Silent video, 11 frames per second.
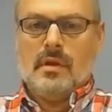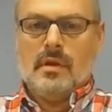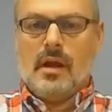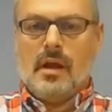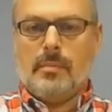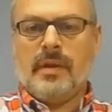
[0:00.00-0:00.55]

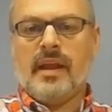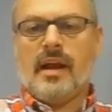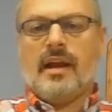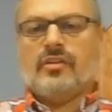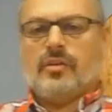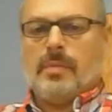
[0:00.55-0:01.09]
Pink eye,
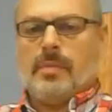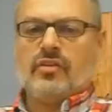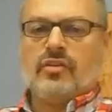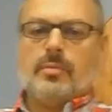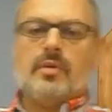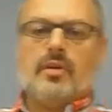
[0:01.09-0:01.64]
is it
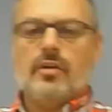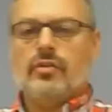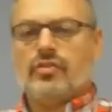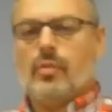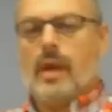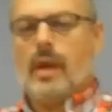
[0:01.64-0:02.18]
possible to lose your
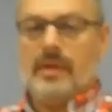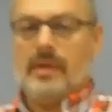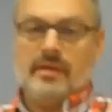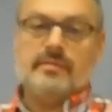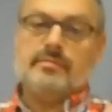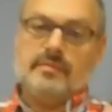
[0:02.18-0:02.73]
weapon?
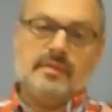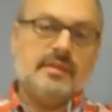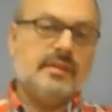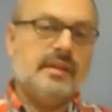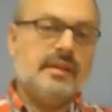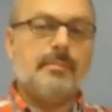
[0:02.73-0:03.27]

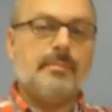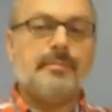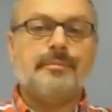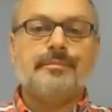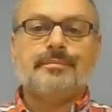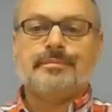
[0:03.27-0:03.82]
Yep,
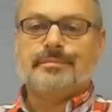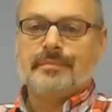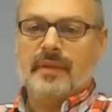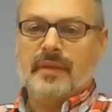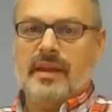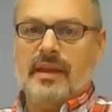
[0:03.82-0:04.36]

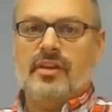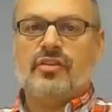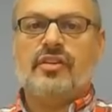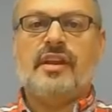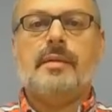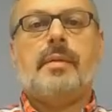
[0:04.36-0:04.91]
it is
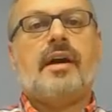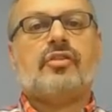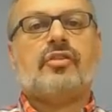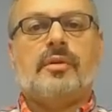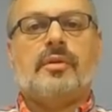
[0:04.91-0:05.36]
indeed possible.